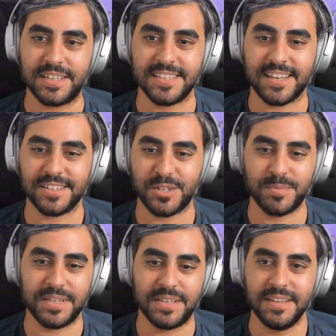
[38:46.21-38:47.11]
It's like it's going
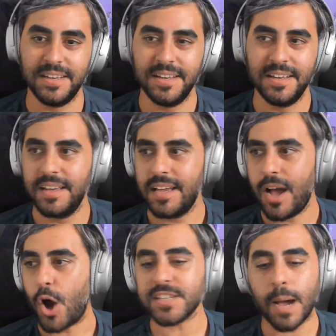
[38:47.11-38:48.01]
to be
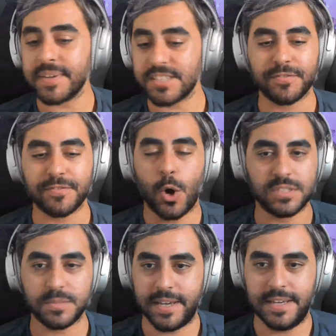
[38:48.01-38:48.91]
honestly, I'm excited for the
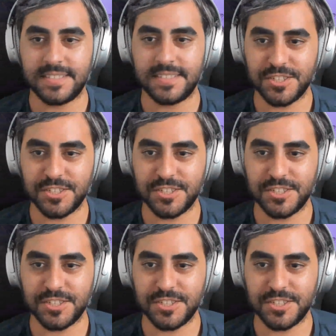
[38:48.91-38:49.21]
whole space.